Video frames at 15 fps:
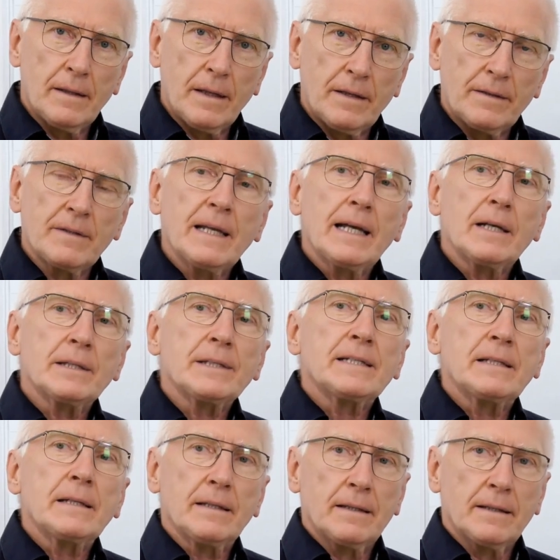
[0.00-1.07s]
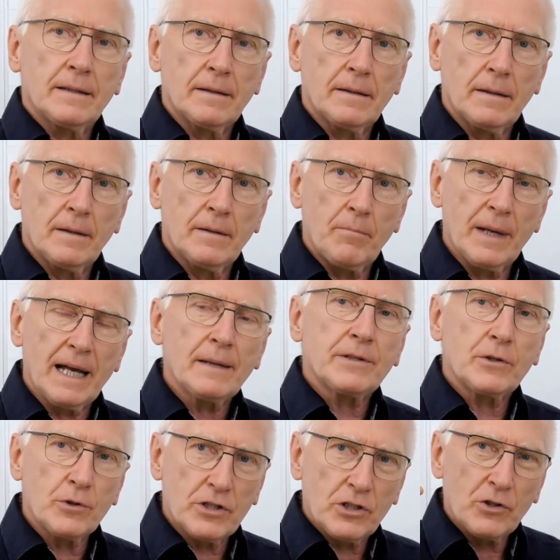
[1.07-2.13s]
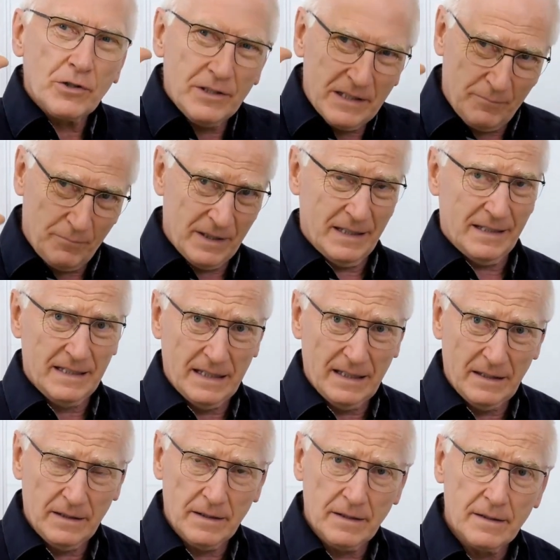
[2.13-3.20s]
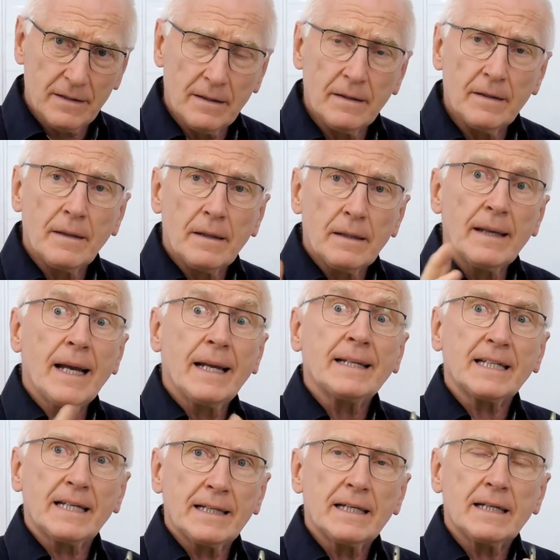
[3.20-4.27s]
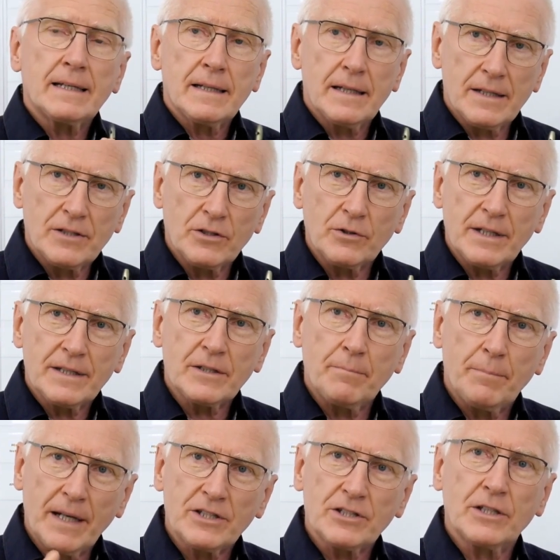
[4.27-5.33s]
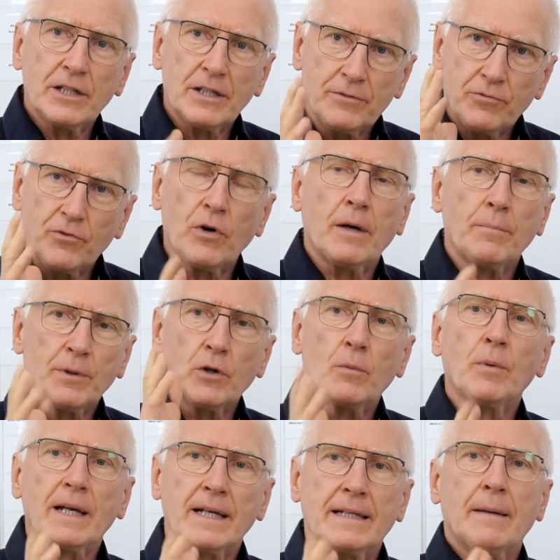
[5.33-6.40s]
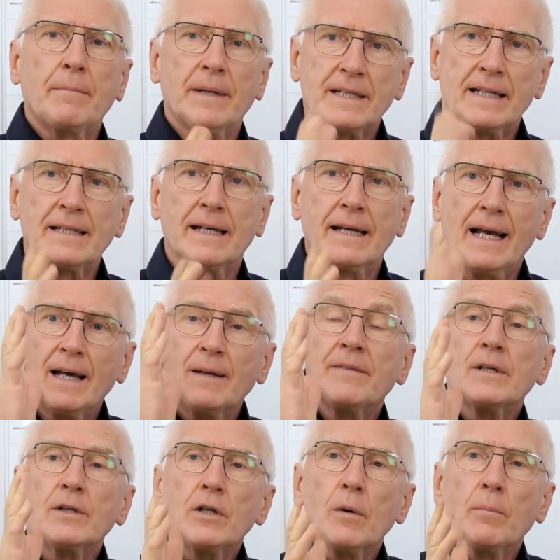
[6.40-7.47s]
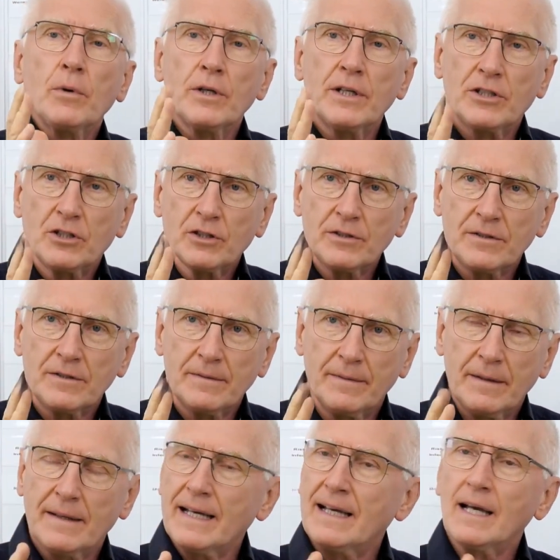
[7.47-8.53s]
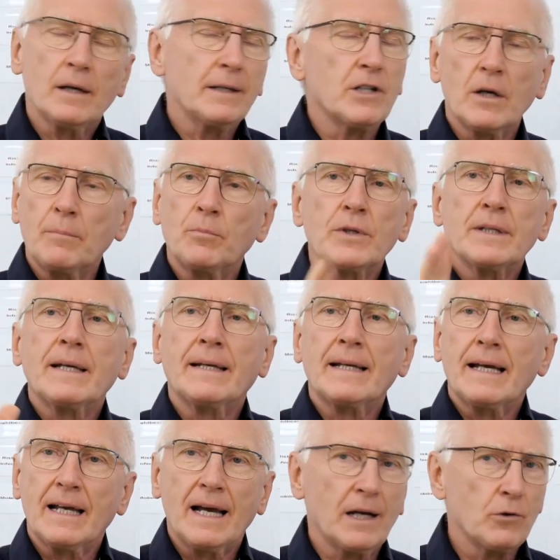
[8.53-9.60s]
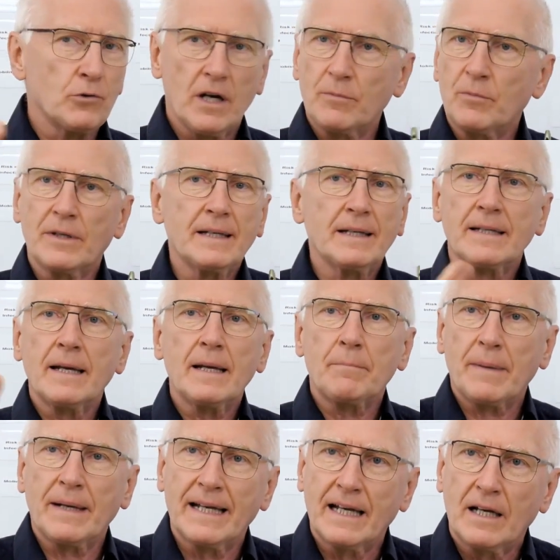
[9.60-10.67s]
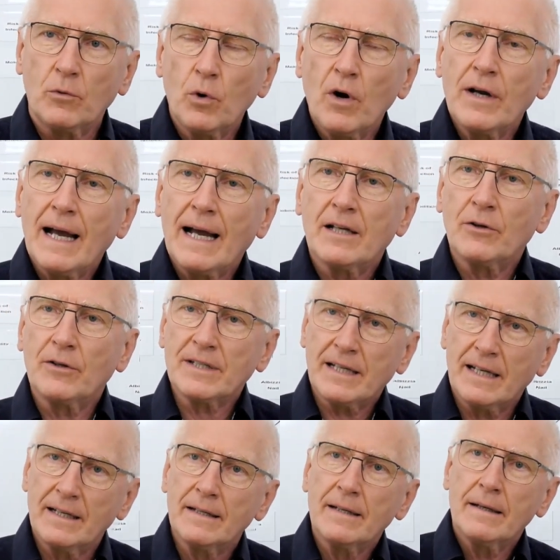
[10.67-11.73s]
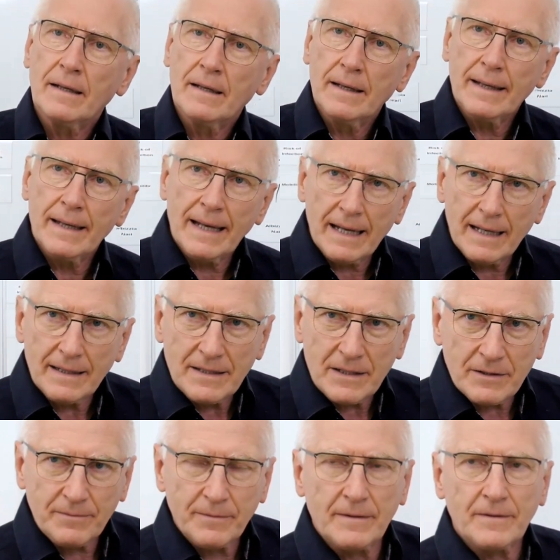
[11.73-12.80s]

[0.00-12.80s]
fields. We have to ensure stability, ideally so that the patient can fully bear weight immediately after the operation. He can't jump with it, he can't run with it, but he can walk accurately and